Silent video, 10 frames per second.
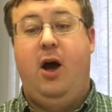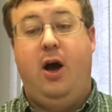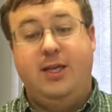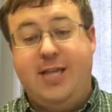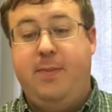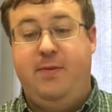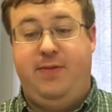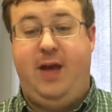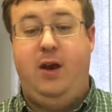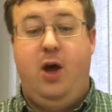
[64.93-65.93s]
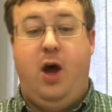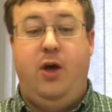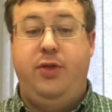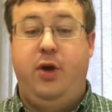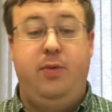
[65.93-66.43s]
On top of that,
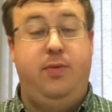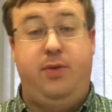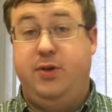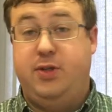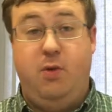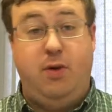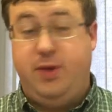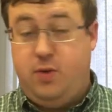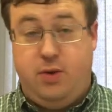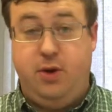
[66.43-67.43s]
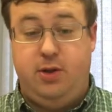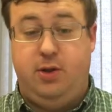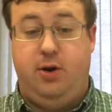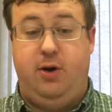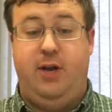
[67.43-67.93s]
although there's more that you could
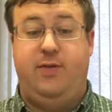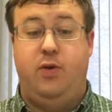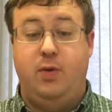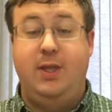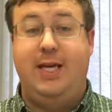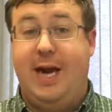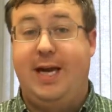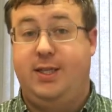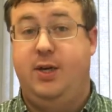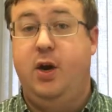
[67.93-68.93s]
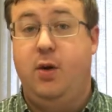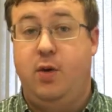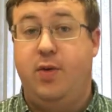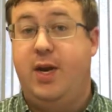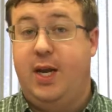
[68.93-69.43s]
learn if you really got to know
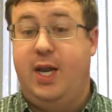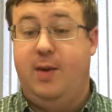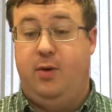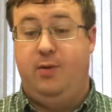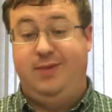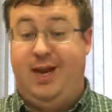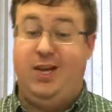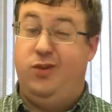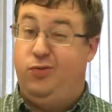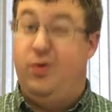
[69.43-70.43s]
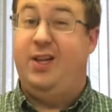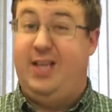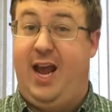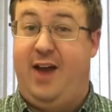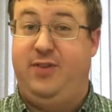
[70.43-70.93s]
Greek and Hebrew, and you'd
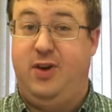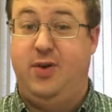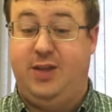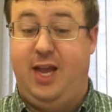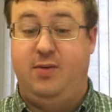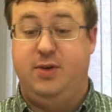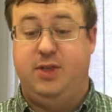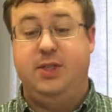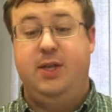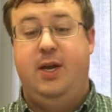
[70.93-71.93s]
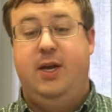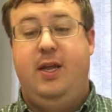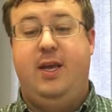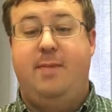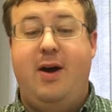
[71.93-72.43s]
really have to know the languages,
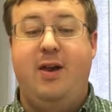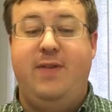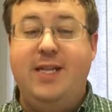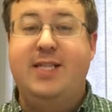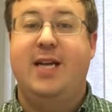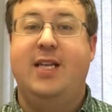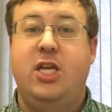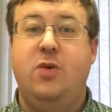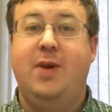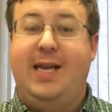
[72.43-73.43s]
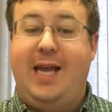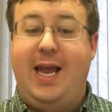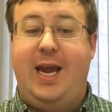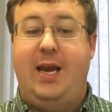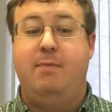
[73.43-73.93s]
the amount of insight that you would
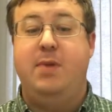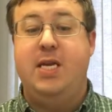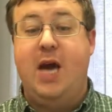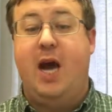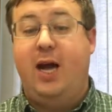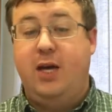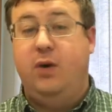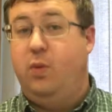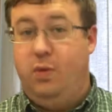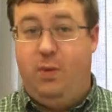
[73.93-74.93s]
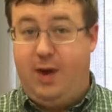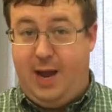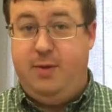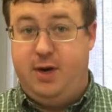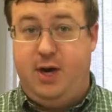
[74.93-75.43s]
gain beyond what
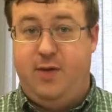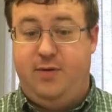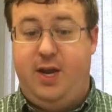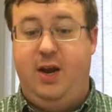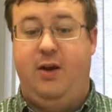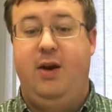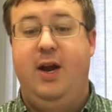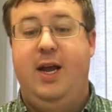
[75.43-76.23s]
I'm going to cover here